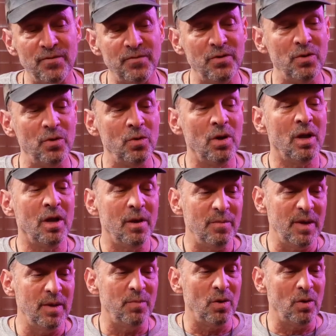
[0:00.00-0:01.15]
a few
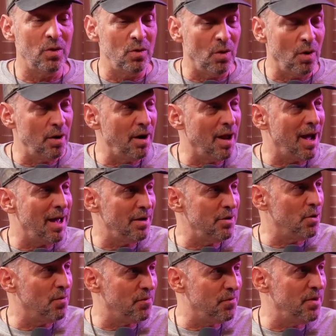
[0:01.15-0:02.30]
people who
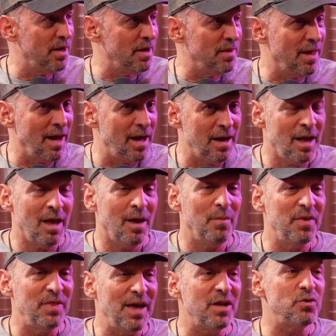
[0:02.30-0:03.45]
don't fit in that,
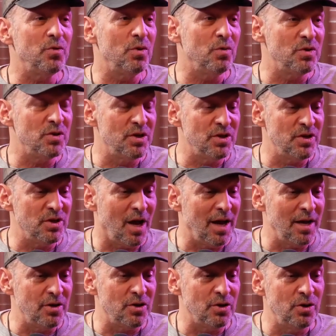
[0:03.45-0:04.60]
but that's what it was
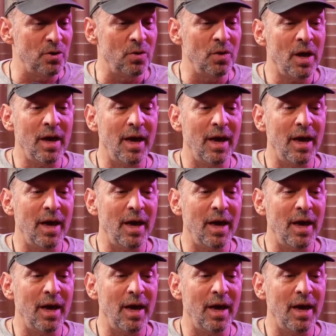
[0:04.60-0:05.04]
designed to do.